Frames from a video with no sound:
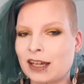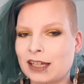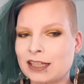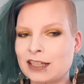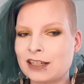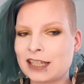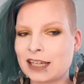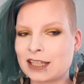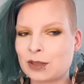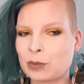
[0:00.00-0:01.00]
I did a
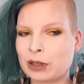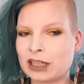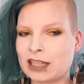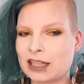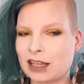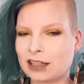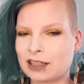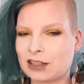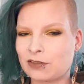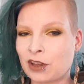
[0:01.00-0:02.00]
test, but it's
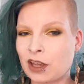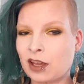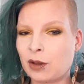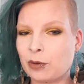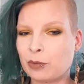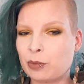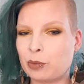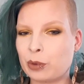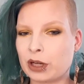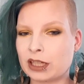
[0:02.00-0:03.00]
negative.
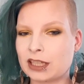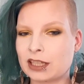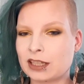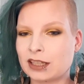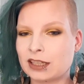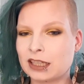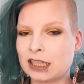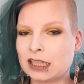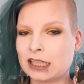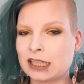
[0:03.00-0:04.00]
But
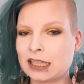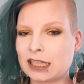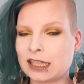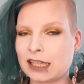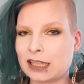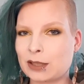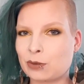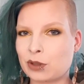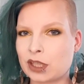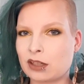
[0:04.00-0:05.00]
since
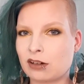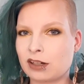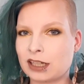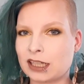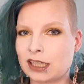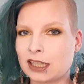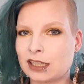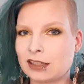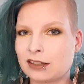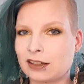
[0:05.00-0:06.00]
we started
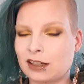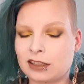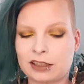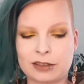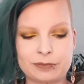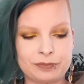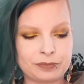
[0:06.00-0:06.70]
like